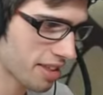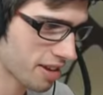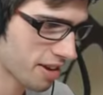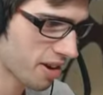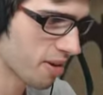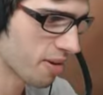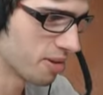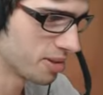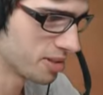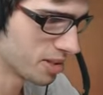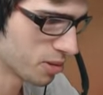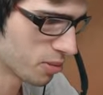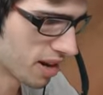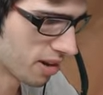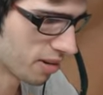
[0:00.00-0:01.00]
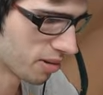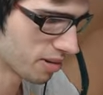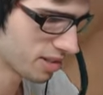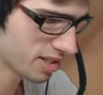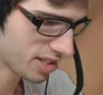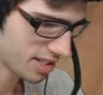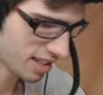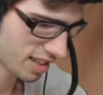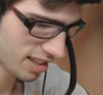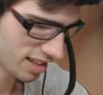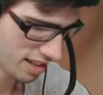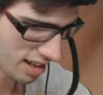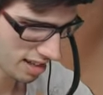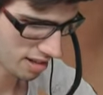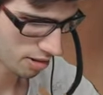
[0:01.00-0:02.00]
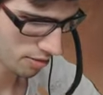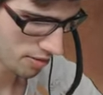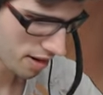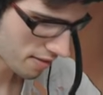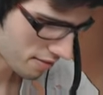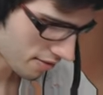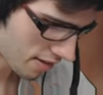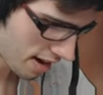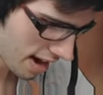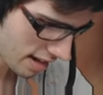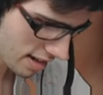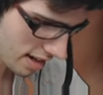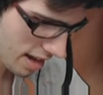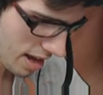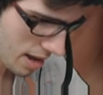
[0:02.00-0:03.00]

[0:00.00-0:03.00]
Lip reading: the codes as well. Just a little fun fact.